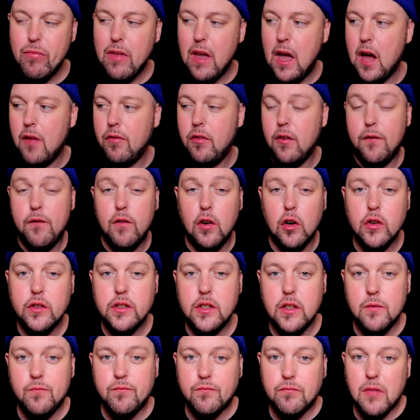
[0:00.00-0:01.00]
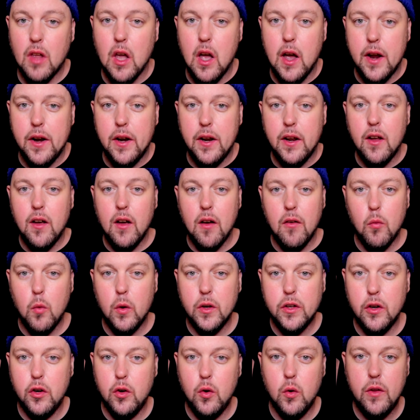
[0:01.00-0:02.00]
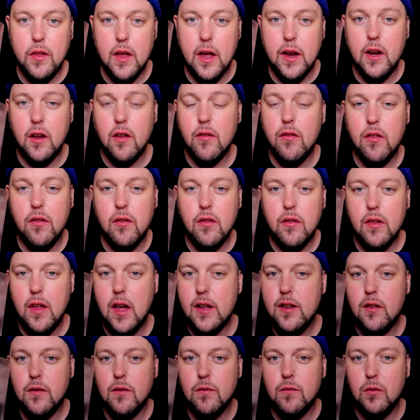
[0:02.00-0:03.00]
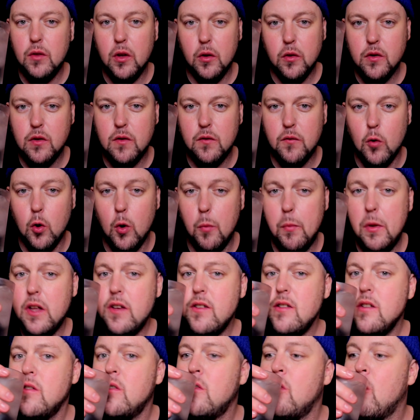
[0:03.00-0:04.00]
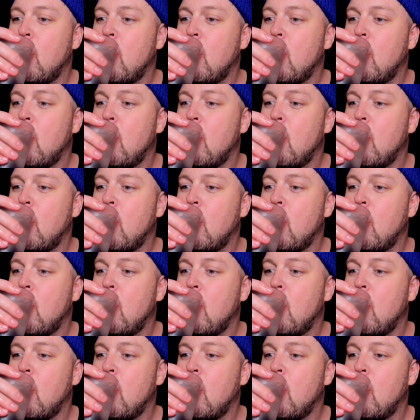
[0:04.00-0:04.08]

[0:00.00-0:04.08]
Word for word: have the first idea of what to do with any of that, those formulas.